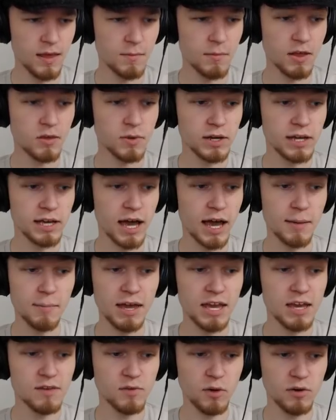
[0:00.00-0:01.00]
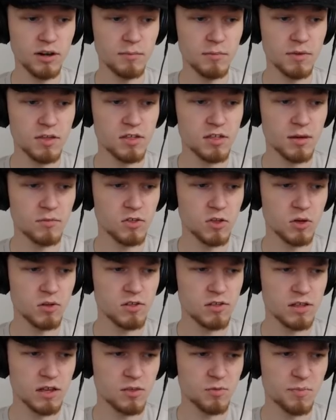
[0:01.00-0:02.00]
By the way, I may have already missed some of
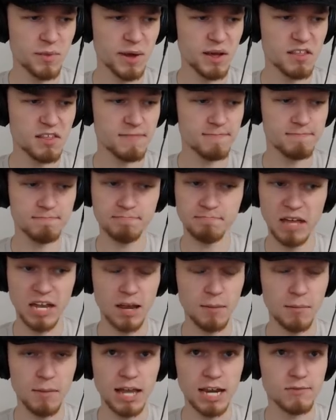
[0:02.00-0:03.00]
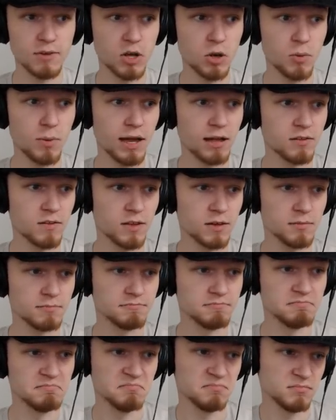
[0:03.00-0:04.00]
those dig spots, and I may never go back to
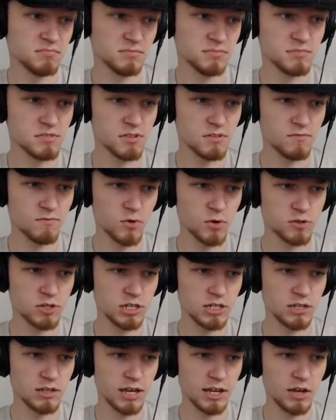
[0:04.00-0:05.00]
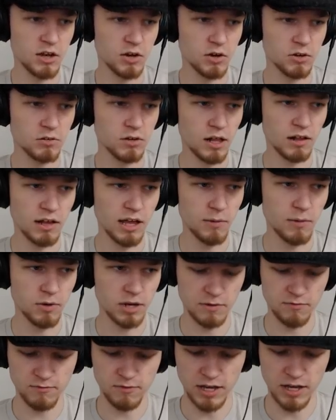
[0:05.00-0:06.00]
them. It's unfortunate, I know. I'll get what
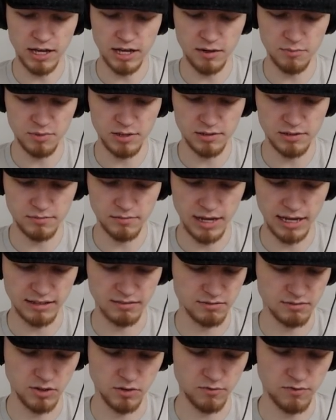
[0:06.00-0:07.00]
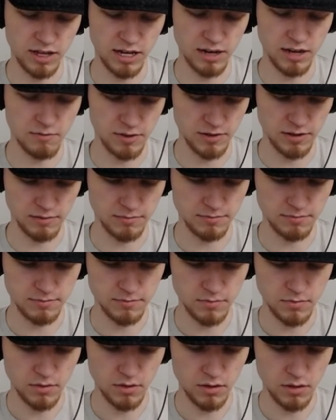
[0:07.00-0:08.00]
I find, but I don't find everything.
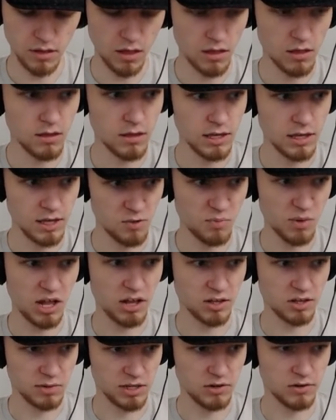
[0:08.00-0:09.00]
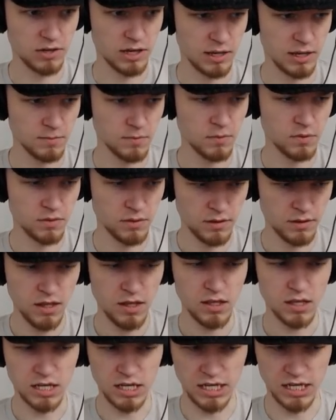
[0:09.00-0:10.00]
He's blocking me, okay.
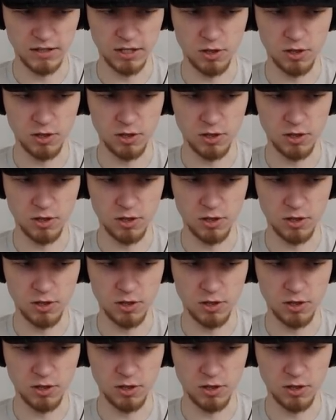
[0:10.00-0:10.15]
Hey,